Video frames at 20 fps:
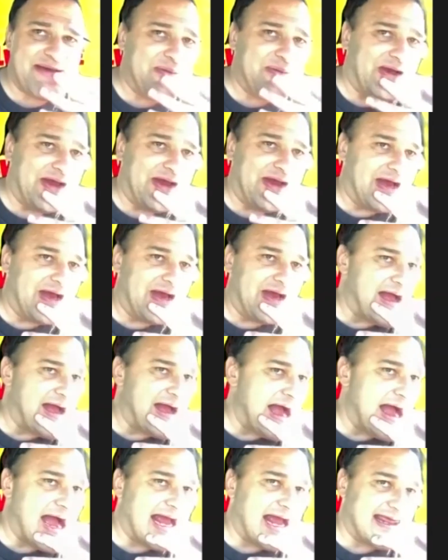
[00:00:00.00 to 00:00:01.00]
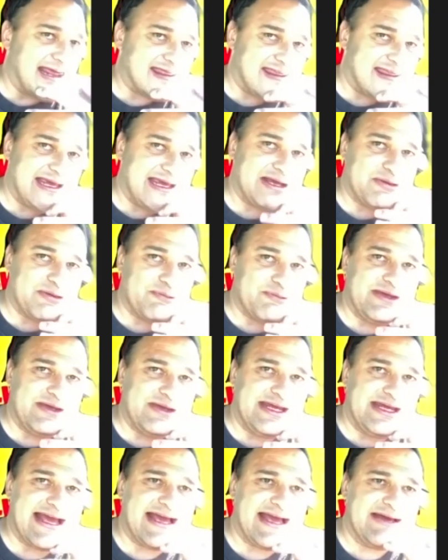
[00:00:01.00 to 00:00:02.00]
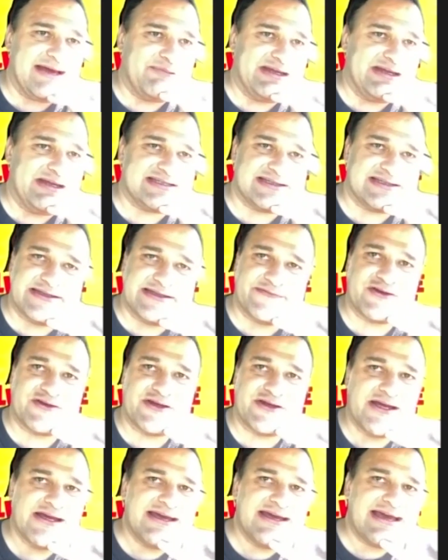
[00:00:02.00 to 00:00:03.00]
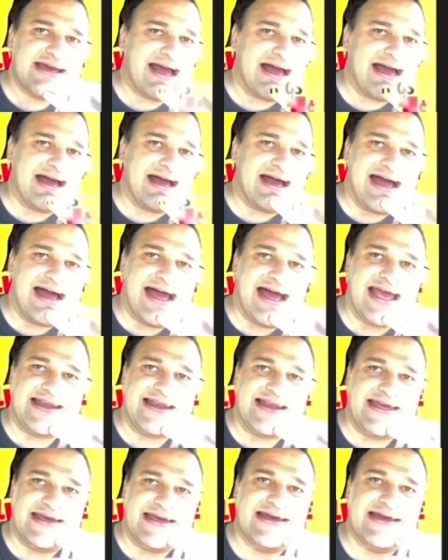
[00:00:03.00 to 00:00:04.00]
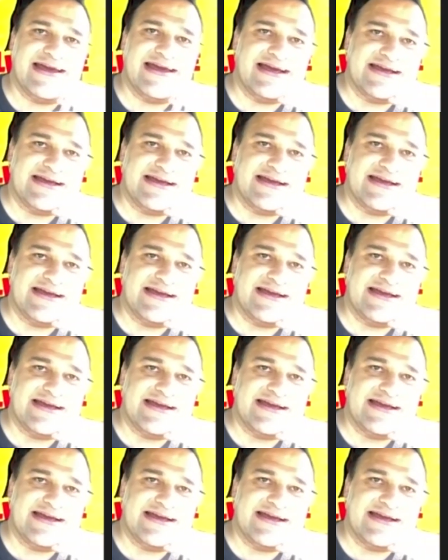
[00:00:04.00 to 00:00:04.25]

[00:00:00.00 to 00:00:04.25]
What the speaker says: But I think we delivered highly.